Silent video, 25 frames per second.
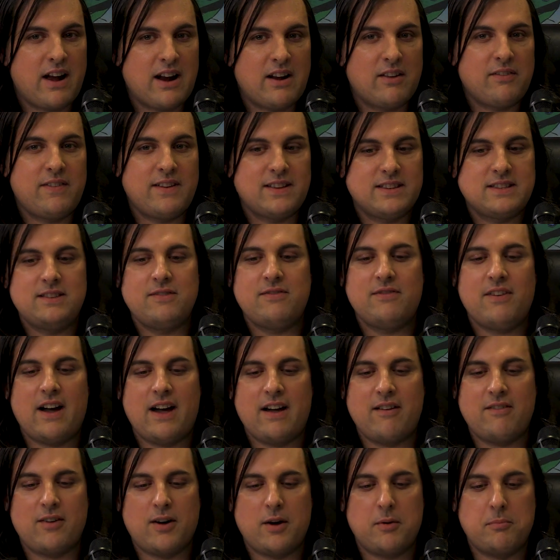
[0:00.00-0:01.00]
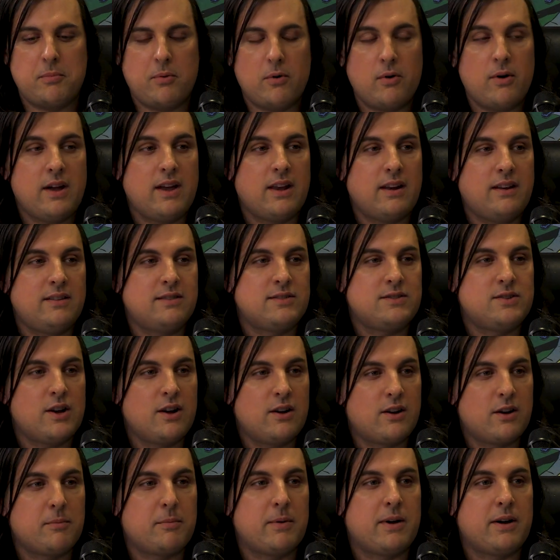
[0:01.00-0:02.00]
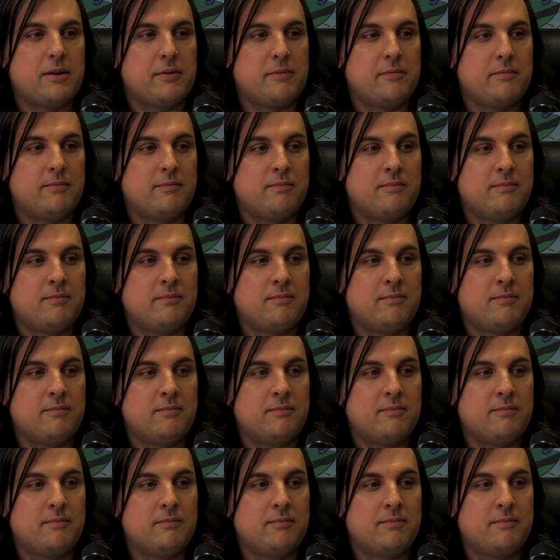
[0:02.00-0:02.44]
Final Fantasy V, a boy and his chocobo.